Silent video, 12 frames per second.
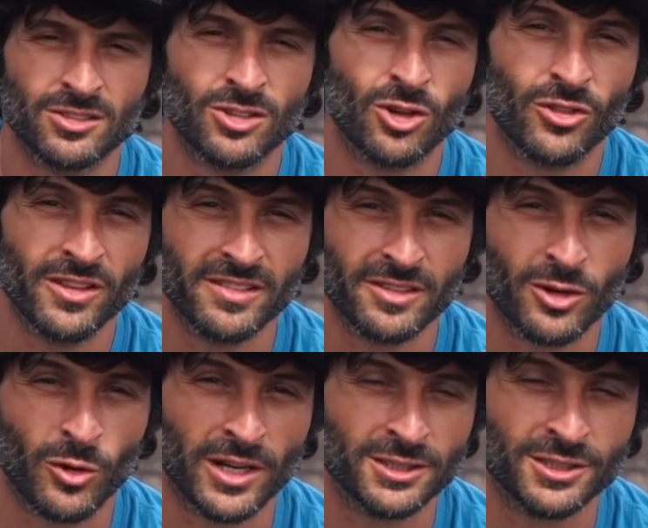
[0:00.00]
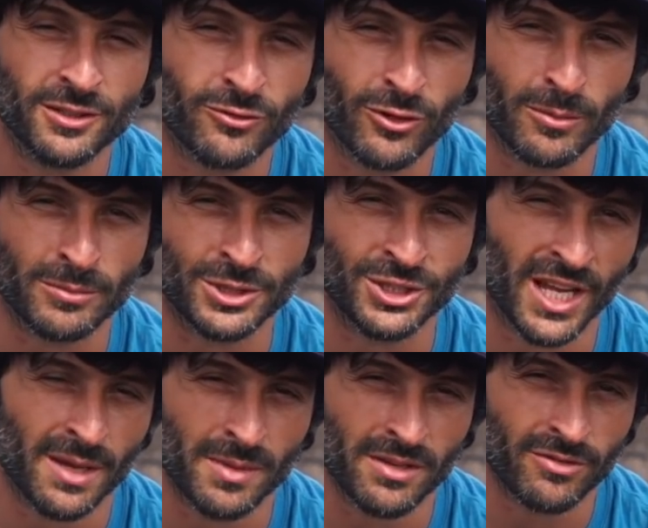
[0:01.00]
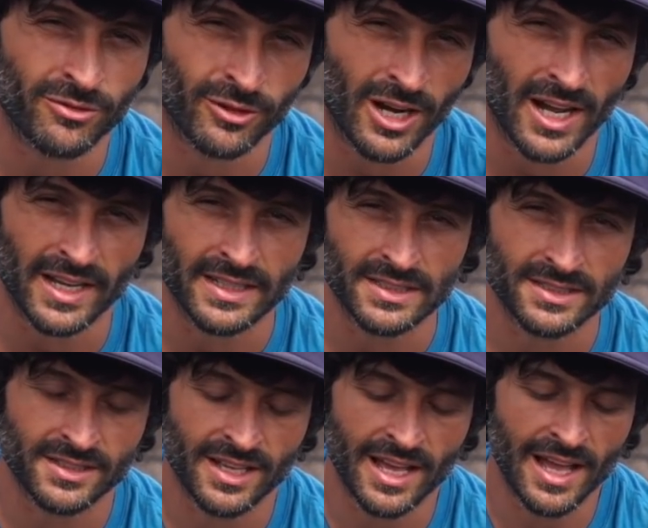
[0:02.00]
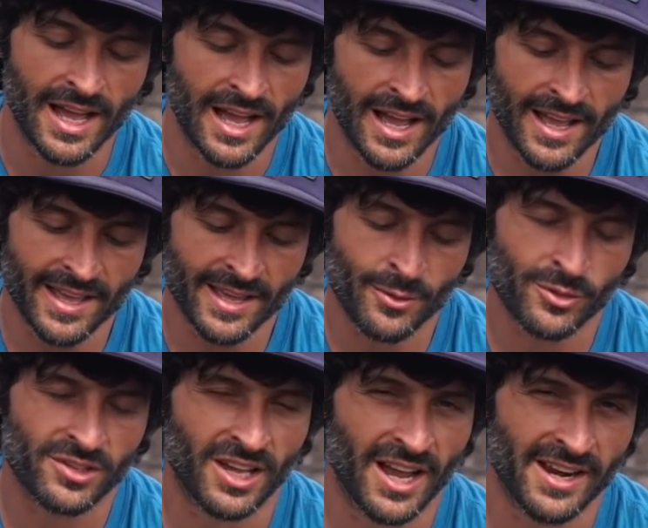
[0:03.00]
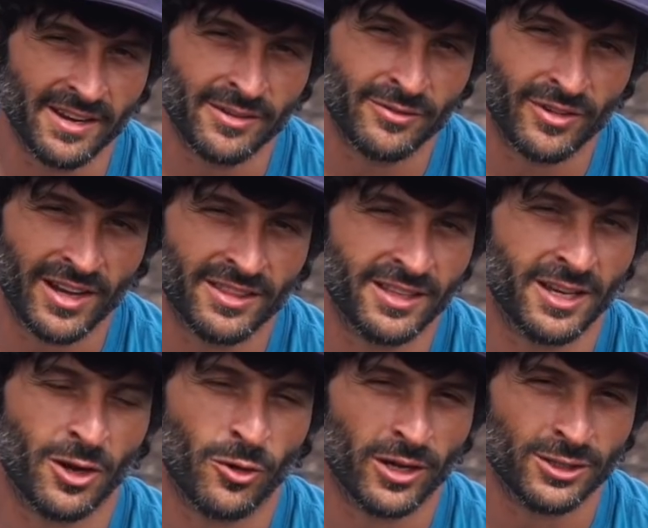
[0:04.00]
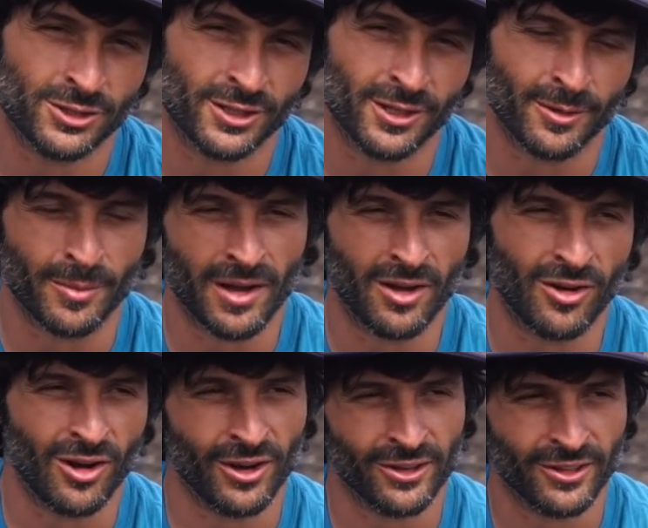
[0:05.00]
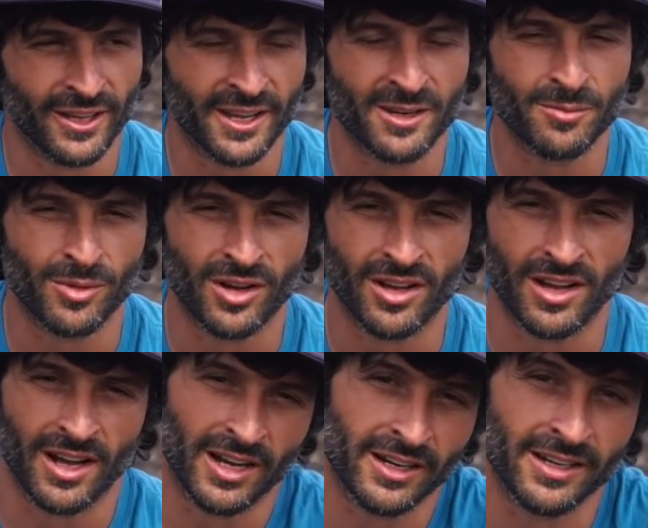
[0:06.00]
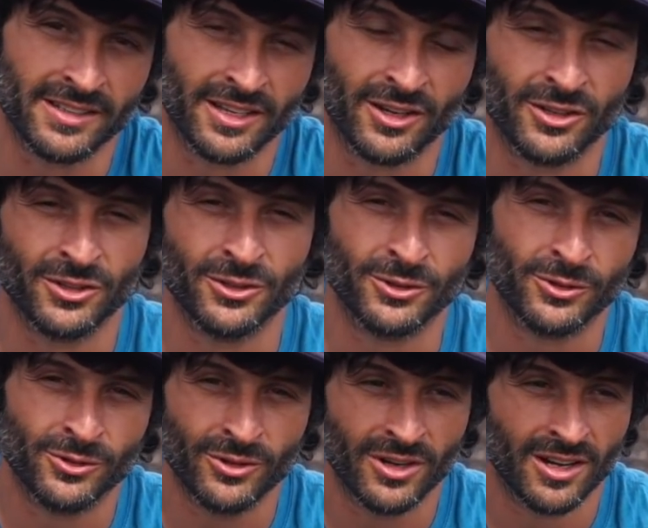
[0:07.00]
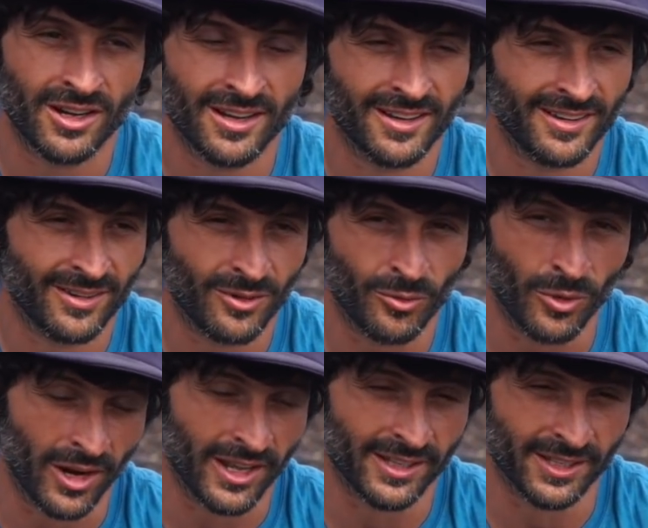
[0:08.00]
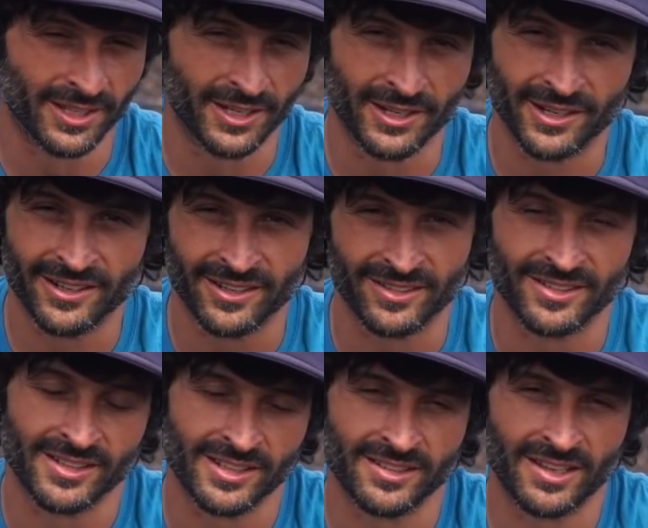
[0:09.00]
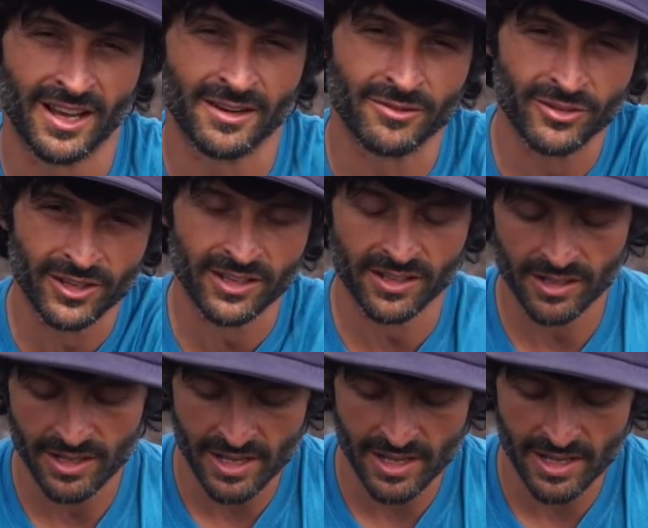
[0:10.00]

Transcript: So this is a question from Jamie Fries. It was kind of, I think, a question about our land, but I'm going to tell you what I did here because it's kind of fitting.